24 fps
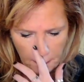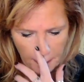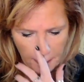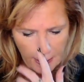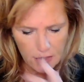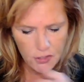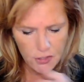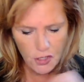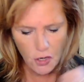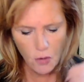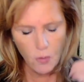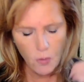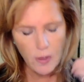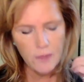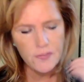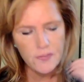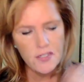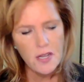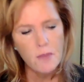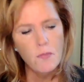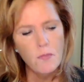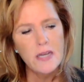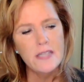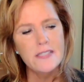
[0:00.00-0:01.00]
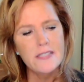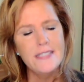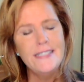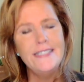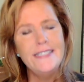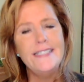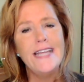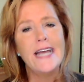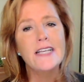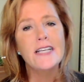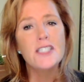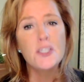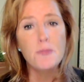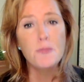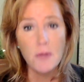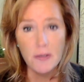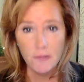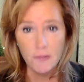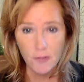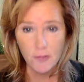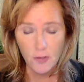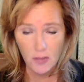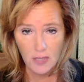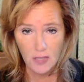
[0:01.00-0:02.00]
So if someone is desperate
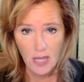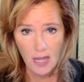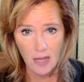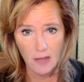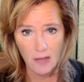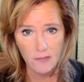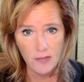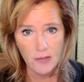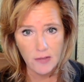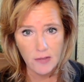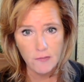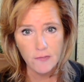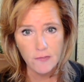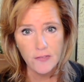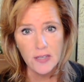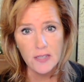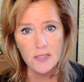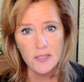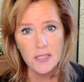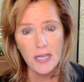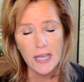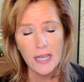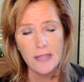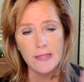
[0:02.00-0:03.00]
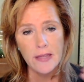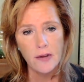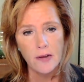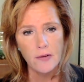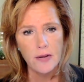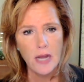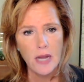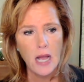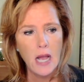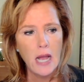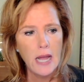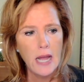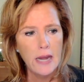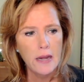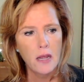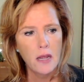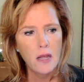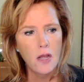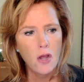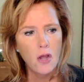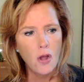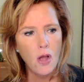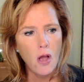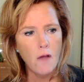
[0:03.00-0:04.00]
for love and feels like they're not
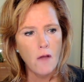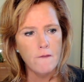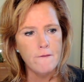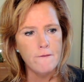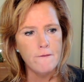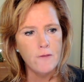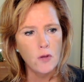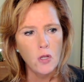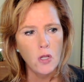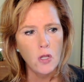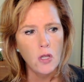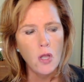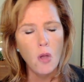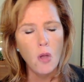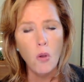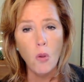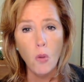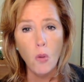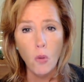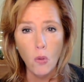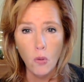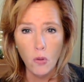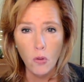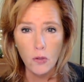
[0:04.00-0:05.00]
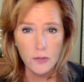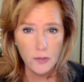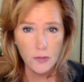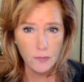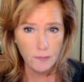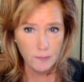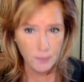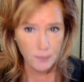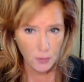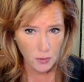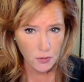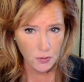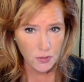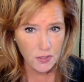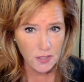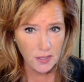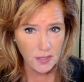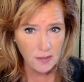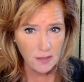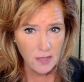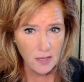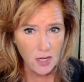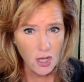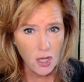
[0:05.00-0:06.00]
a full, whole
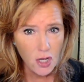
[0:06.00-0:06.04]
person,